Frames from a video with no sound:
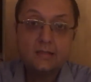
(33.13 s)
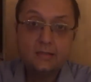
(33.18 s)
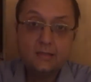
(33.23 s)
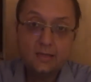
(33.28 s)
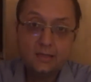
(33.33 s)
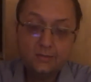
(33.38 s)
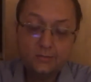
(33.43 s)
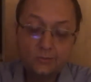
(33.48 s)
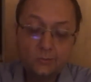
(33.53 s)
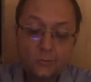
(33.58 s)

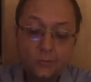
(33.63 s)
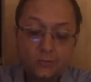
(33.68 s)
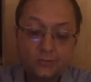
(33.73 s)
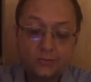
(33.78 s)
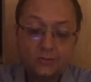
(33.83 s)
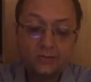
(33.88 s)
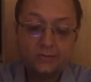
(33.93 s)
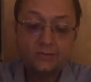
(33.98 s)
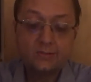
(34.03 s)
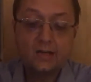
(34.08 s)
These
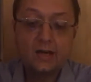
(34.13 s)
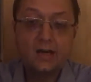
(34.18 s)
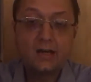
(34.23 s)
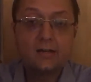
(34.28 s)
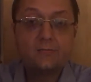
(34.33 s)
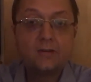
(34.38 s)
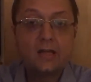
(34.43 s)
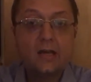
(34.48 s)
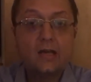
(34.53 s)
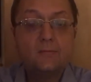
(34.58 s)
courses
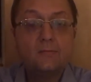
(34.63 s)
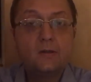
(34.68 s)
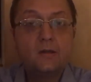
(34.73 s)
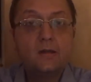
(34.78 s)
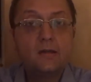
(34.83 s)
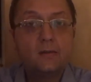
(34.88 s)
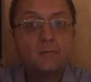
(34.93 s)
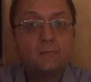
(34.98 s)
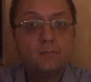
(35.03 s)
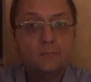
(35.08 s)
are
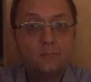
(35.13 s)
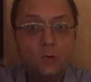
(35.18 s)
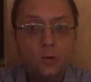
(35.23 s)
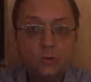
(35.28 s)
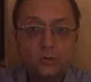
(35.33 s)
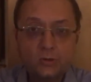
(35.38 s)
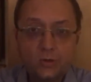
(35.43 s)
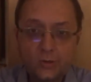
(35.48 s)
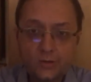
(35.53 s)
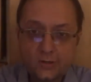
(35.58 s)
available
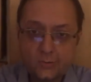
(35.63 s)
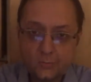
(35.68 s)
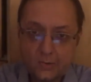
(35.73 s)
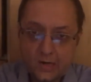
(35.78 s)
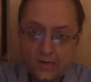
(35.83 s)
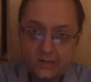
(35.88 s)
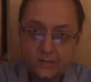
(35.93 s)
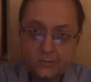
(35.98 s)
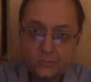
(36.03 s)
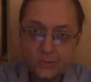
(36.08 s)
both on a
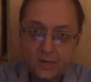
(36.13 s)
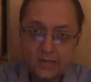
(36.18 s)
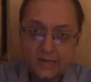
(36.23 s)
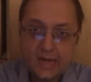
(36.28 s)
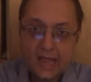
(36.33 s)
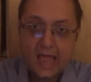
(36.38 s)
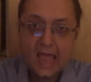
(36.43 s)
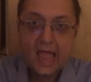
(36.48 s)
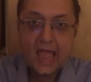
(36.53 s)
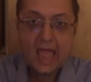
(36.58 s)
one-to-one